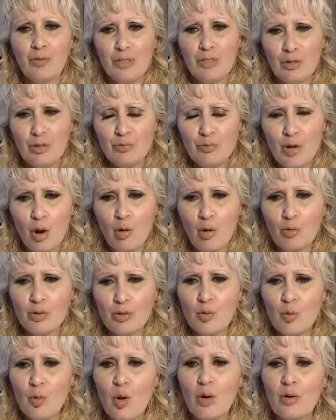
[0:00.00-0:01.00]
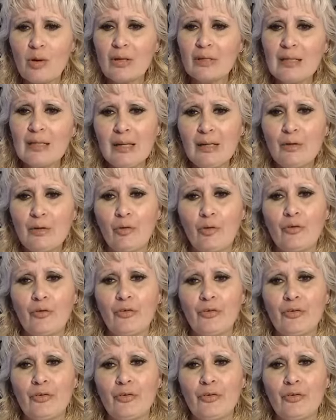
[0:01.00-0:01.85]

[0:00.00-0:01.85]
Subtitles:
You know you are a leader.